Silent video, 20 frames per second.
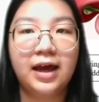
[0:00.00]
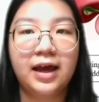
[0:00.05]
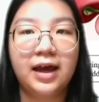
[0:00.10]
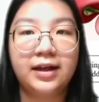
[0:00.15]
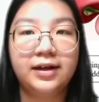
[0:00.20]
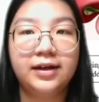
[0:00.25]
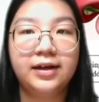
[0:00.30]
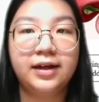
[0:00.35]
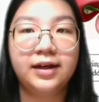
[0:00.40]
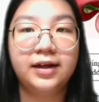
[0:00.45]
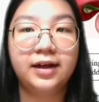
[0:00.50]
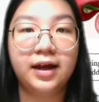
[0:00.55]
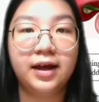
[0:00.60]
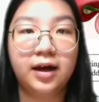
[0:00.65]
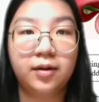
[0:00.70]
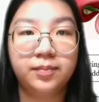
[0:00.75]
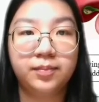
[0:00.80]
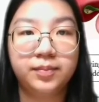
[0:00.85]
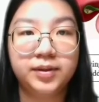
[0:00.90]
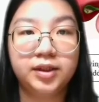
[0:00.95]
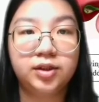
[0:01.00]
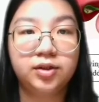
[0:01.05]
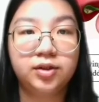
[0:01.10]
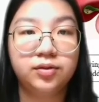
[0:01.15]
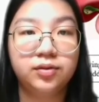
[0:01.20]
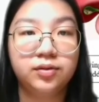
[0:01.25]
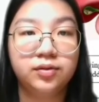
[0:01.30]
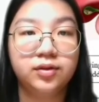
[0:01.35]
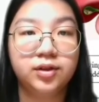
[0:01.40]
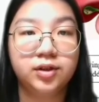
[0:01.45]
and it helps
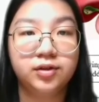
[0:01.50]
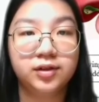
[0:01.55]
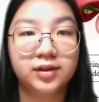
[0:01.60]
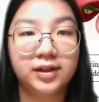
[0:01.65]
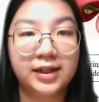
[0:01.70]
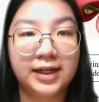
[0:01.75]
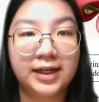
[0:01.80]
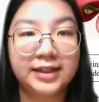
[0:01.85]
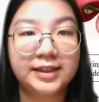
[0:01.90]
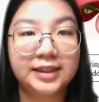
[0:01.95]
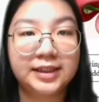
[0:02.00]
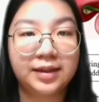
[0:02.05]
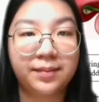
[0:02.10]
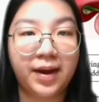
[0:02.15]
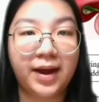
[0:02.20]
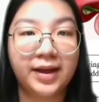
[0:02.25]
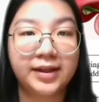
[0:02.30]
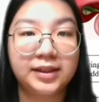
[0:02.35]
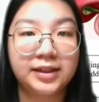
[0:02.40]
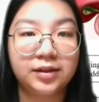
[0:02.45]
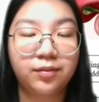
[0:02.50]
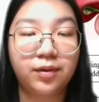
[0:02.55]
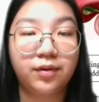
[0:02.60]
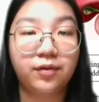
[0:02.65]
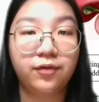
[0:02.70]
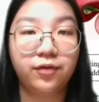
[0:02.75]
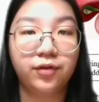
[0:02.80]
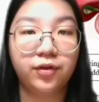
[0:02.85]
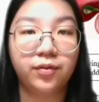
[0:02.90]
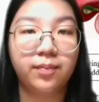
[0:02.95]
to neutralize stomach acid
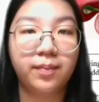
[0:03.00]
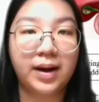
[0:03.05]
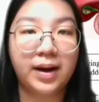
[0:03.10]
when food